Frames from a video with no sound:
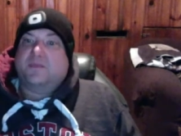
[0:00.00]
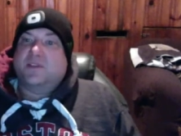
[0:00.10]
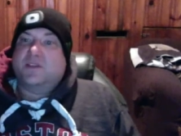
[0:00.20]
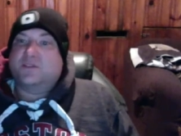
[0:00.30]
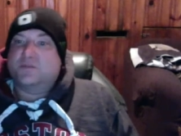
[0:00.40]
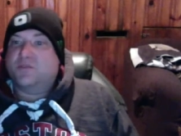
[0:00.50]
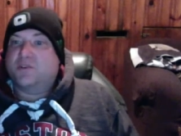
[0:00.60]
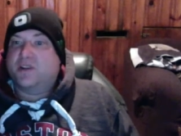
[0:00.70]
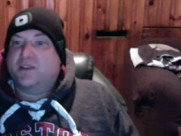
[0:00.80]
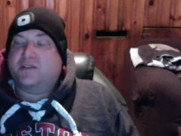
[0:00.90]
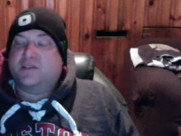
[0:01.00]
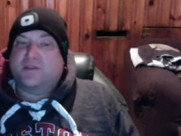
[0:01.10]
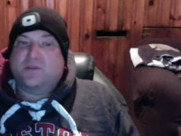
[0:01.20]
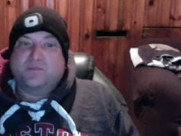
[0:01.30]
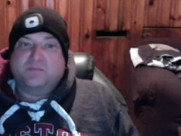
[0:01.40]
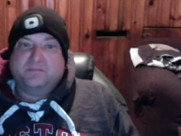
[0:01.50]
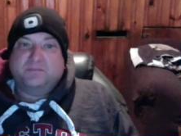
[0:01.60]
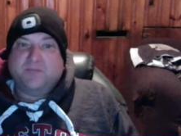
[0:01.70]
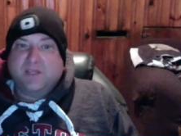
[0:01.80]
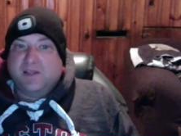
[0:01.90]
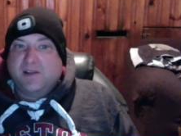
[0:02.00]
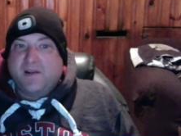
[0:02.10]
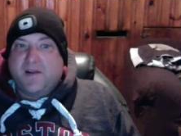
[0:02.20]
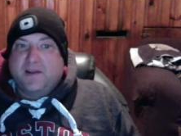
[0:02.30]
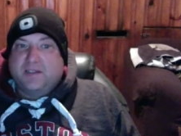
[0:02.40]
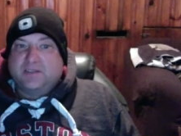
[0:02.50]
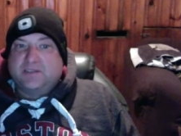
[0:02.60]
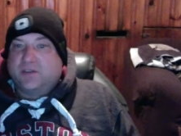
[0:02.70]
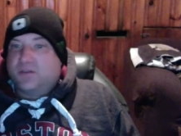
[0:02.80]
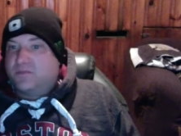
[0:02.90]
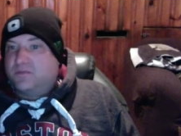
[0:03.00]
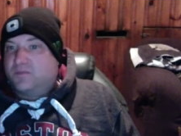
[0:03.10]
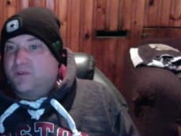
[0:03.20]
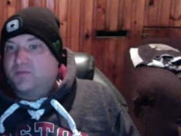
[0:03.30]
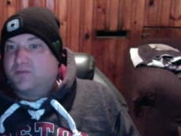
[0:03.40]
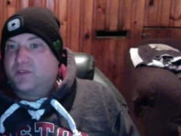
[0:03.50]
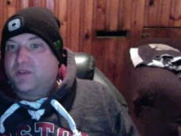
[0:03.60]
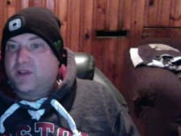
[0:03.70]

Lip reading: 2 more days to go. So hopefully,